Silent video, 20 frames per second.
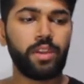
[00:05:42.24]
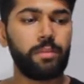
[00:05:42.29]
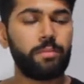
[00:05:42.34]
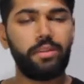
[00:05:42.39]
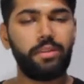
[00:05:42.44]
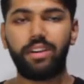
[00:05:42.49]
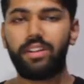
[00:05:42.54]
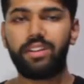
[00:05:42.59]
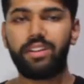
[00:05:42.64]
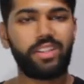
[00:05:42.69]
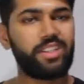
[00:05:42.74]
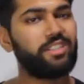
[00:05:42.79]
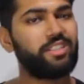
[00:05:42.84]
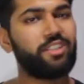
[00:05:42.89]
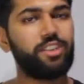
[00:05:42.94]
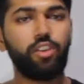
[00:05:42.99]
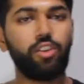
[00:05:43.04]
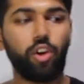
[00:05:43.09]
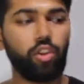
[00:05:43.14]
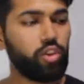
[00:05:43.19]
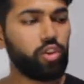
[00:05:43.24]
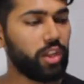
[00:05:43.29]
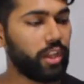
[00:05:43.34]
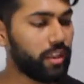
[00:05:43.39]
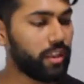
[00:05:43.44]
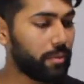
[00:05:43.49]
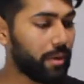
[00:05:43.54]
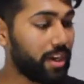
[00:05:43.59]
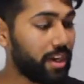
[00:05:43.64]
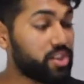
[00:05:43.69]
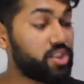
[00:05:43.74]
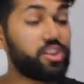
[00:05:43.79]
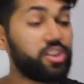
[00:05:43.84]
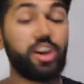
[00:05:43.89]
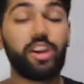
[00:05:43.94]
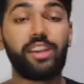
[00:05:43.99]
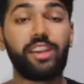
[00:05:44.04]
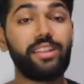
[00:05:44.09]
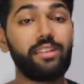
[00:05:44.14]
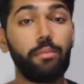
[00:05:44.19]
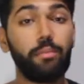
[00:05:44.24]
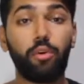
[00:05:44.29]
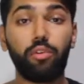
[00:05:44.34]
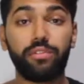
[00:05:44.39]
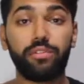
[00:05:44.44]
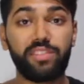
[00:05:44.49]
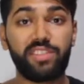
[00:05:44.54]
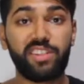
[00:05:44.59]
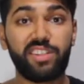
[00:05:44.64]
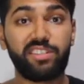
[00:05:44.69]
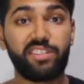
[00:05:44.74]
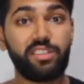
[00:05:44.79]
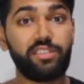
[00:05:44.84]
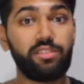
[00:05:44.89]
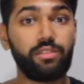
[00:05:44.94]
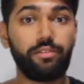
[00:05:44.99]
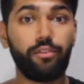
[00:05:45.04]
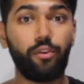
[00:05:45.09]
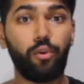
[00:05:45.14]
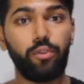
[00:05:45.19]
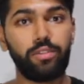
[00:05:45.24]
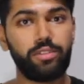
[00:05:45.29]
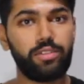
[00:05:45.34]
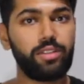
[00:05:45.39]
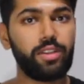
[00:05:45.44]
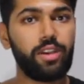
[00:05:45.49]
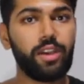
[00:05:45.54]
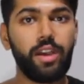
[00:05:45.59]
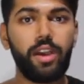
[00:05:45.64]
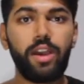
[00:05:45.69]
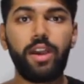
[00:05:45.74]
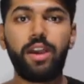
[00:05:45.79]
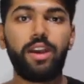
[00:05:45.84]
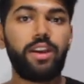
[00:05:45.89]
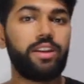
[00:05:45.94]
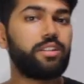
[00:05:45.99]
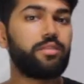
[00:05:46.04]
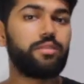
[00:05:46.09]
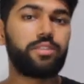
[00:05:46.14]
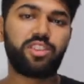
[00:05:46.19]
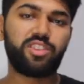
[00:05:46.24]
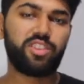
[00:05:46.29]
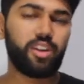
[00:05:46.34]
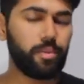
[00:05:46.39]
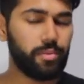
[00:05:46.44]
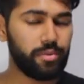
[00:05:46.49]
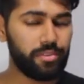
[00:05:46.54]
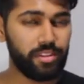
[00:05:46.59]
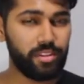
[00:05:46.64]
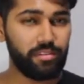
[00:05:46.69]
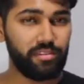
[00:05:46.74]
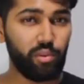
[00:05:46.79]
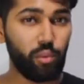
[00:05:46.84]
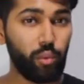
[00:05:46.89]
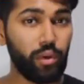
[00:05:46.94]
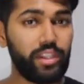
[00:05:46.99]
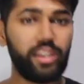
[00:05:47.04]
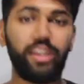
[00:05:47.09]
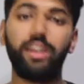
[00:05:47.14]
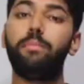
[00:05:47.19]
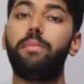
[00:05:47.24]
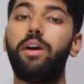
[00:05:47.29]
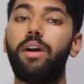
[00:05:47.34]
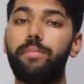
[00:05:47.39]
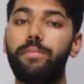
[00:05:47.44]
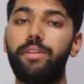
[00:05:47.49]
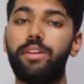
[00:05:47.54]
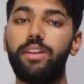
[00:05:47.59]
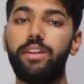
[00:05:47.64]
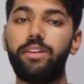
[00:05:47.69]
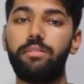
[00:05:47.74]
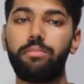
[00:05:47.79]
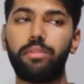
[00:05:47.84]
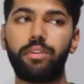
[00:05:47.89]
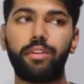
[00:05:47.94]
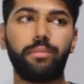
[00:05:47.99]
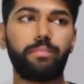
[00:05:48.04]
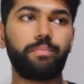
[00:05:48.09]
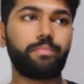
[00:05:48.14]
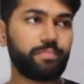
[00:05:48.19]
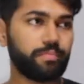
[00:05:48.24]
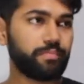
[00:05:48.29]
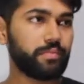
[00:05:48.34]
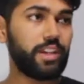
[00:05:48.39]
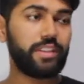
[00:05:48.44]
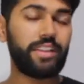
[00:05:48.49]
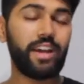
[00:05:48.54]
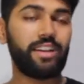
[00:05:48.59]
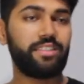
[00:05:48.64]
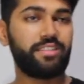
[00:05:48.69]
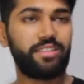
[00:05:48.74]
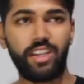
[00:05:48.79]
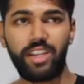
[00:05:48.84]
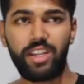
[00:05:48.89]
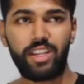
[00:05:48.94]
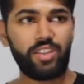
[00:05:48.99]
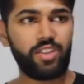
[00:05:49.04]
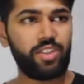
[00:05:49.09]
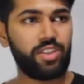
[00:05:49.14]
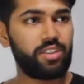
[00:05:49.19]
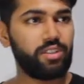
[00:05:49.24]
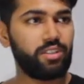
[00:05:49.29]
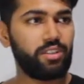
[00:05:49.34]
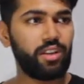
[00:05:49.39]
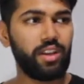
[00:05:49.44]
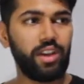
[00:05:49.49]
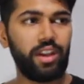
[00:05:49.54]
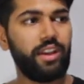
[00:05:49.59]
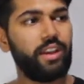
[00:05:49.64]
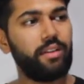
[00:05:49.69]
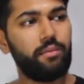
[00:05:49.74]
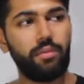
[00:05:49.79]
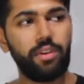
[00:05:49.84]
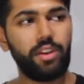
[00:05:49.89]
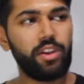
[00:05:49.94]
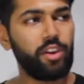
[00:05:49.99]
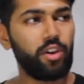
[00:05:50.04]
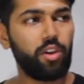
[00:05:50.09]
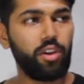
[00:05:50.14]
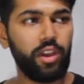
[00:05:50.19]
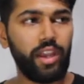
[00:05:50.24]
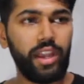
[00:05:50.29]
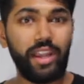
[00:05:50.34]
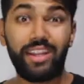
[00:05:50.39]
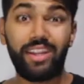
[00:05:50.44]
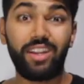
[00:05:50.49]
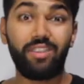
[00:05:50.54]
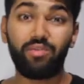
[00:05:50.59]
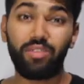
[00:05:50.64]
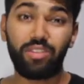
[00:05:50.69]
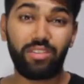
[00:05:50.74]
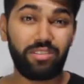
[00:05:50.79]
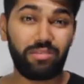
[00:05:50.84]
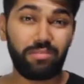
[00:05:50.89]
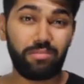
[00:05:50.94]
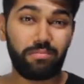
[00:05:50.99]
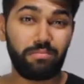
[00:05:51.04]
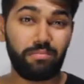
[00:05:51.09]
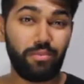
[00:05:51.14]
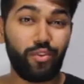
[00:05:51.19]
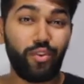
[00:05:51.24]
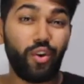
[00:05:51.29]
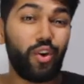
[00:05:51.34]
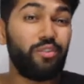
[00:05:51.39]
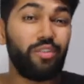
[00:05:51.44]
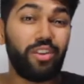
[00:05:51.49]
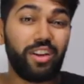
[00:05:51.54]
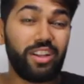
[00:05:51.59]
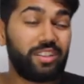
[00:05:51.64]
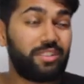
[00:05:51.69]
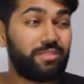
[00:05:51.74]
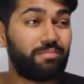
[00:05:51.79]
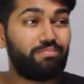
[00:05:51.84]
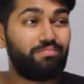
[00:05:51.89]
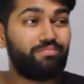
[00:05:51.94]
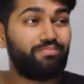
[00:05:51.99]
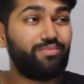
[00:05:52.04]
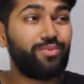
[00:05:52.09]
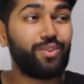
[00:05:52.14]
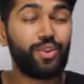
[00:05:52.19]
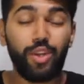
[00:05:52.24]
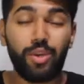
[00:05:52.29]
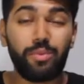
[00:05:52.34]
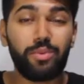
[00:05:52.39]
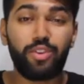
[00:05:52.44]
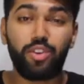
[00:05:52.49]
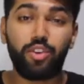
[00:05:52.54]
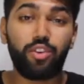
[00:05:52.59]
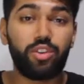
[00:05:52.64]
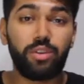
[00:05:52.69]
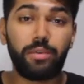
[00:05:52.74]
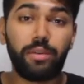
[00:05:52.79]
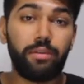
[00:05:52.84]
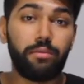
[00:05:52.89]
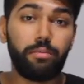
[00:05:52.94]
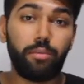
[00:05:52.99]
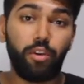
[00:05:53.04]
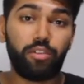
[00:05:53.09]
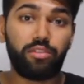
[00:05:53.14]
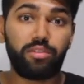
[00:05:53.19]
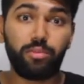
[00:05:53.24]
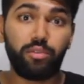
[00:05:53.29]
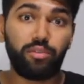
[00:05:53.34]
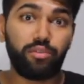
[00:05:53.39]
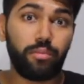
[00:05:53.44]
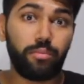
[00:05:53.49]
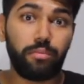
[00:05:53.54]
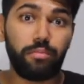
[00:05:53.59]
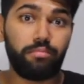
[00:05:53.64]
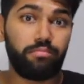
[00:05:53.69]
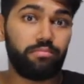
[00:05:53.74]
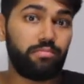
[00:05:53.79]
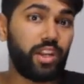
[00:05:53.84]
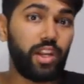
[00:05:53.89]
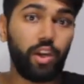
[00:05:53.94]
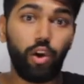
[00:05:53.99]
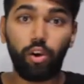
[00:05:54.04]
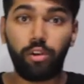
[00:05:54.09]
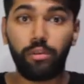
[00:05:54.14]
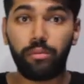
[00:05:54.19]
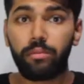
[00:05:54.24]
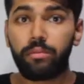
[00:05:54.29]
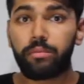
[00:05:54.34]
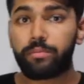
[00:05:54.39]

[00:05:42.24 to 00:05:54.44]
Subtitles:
But it just did not look like they were actually trying to hit the ball for sixes or fours. They were just trying to preserve the wicket, in my opinion. But at that stage, when you got 18 runs per over, it's pretty much going to be impossible from then on.